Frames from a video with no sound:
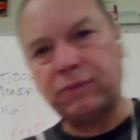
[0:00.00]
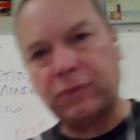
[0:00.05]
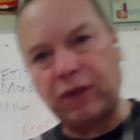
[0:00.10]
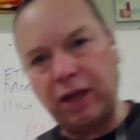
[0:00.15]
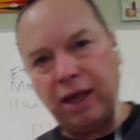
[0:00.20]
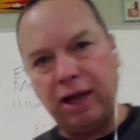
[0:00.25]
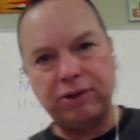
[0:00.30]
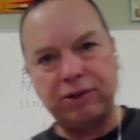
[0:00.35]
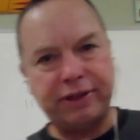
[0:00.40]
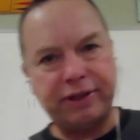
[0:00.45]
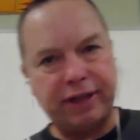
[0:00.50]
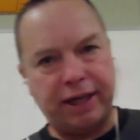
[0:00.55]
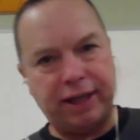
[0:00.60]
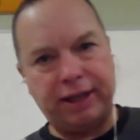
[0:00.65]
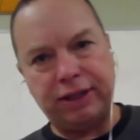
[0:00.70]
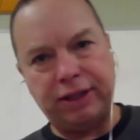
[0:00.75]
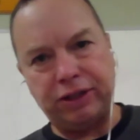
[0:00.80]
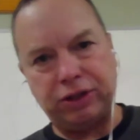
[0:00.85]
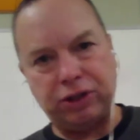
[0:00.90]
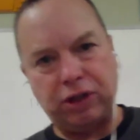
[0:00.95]

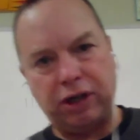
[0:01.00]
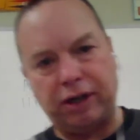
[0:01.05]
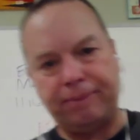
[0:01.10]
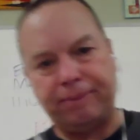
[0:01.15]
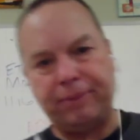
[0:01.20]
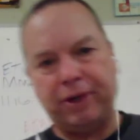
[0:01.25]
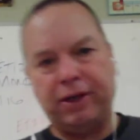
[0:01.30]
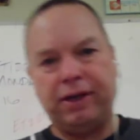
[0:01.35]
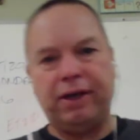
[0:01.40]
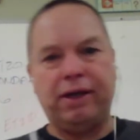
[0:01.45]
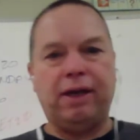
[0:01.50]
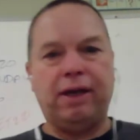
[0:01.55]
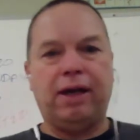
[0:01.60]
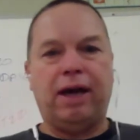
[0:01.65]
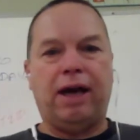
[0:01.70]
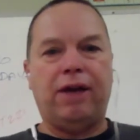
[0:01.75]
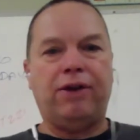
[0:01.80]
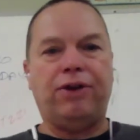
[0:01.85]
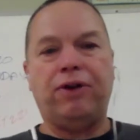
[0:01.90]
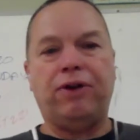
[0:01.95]
Outstanding job.
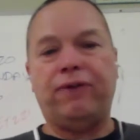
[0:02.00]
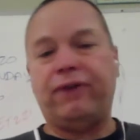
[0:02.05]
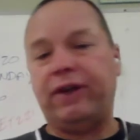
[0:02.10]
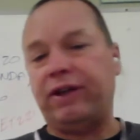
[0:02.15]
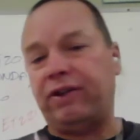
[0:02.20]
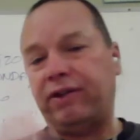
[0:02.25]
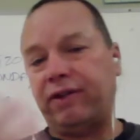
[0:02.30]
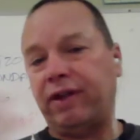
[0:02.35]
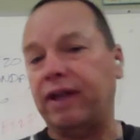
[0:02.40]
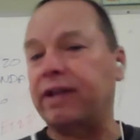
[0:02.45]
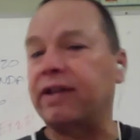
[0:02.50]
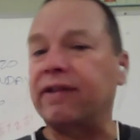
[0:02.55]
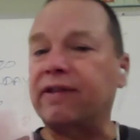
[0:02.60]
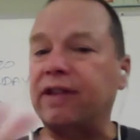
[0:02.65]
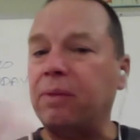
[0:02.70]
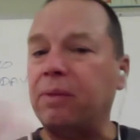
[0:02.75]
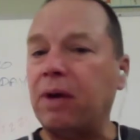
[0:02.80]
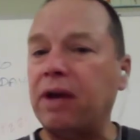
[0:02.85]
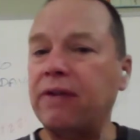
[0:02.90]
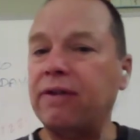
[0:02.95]
I don't know if I just like to
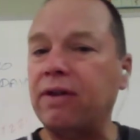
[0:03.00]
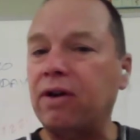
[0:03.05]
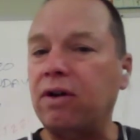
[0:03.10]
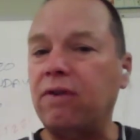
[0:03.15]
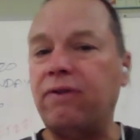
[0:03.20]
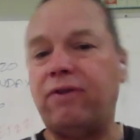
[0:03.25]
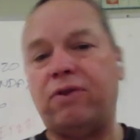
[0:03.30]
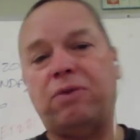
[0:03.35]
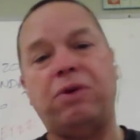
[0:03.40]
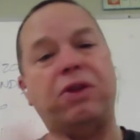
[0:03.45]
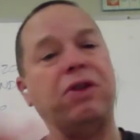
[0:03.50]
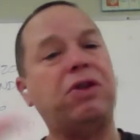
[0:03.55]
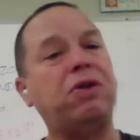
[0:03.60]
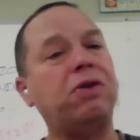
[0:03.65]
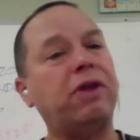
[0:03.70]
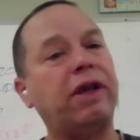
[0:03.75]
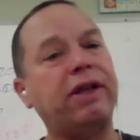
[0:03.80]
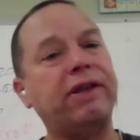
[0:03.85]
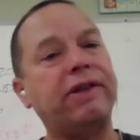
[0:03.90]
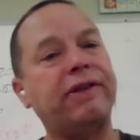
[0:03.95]
see myself or whether you
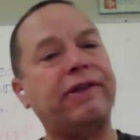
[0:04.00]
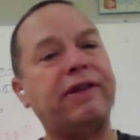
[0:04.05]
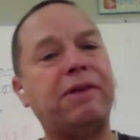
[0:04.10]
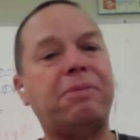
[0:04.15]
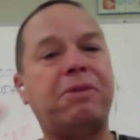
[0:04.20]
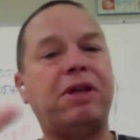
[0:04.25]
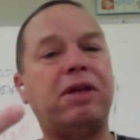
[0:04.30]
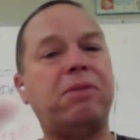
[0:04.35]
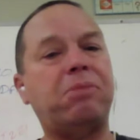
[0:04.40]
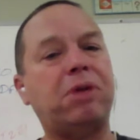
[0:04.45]
like to see me,